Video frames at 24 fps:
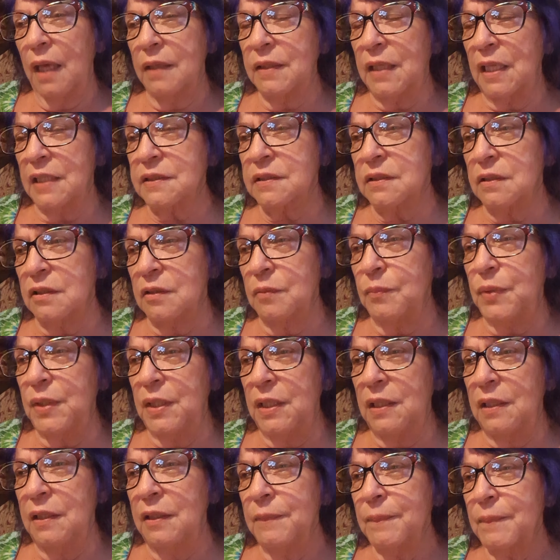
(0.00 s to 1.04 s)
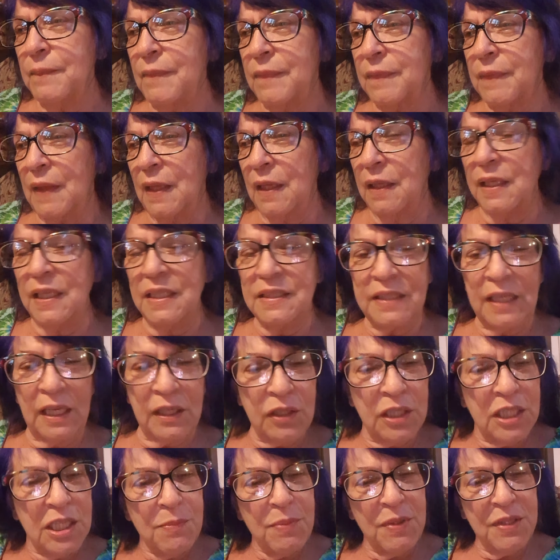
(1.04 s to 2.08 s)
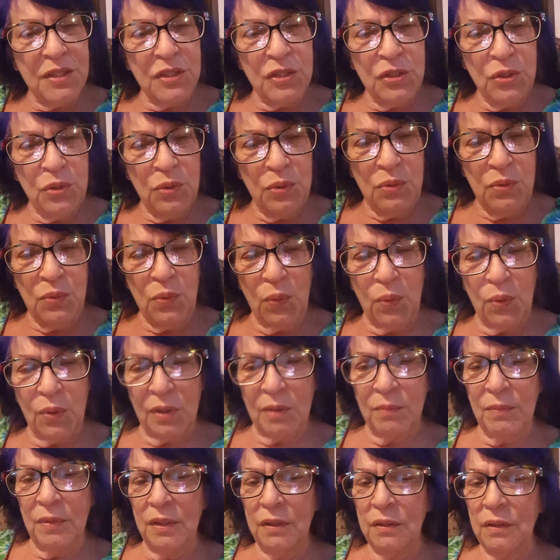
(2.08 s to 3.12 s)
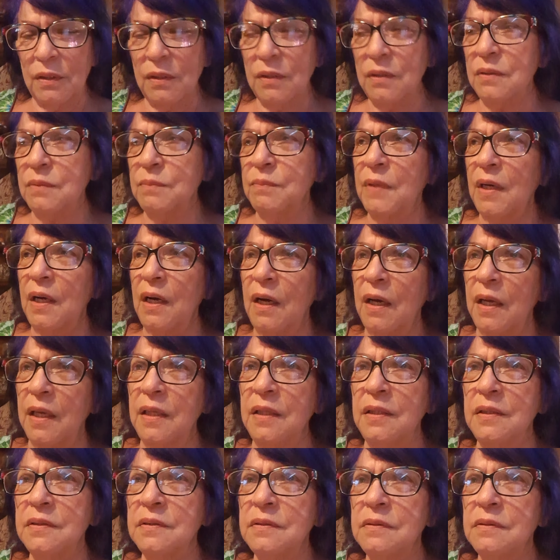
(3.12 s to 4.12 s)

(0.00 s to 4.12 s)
that's going to be, is that going to be the new norm? Oh my.